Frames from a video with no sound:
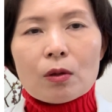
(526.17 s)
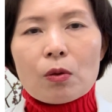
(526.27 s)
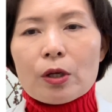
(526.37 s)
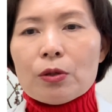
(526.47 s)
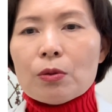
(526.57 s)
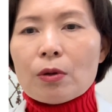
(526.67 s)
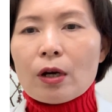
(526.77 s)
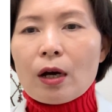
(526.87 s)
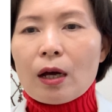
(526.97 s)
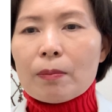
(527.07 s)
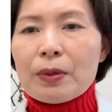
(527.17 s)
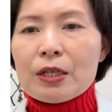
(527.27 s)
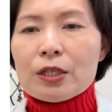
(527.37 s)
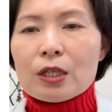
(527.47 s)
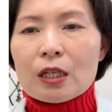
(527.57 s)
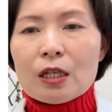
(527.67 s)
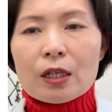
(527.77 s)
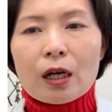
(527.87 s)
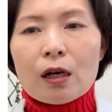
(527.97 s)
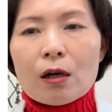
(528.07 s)
or you are a binge
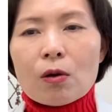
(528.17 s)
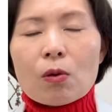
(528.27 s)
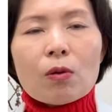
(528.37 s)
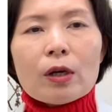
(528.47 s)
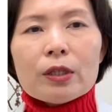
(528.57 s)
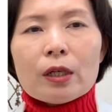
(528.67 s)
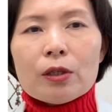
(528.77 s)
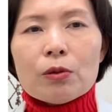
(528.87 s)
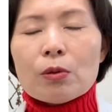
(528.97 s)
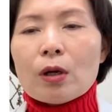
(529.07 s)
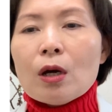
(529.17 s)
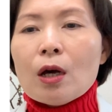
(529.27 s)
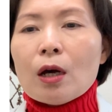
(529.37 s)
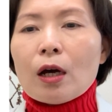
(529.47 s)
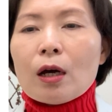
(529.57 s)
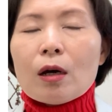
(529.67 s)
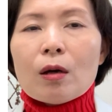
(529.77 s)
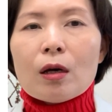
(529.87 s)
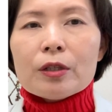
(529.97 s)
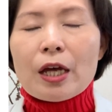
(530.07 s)
eater, or your
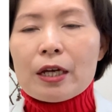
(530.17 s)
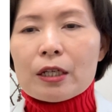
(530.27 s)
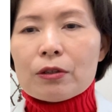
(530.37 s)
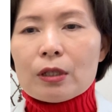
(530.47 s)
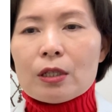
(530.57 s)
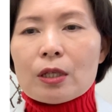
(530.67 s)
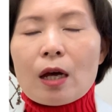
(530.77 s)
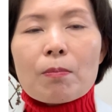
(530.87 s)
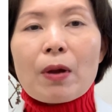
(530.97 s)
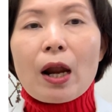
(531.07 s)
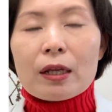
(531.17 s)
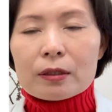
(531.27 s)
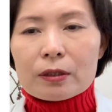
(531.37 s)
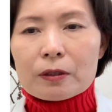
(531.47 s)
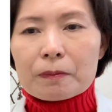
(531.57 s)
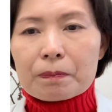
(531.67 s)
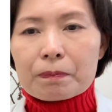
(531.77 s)
diet is unbalanced,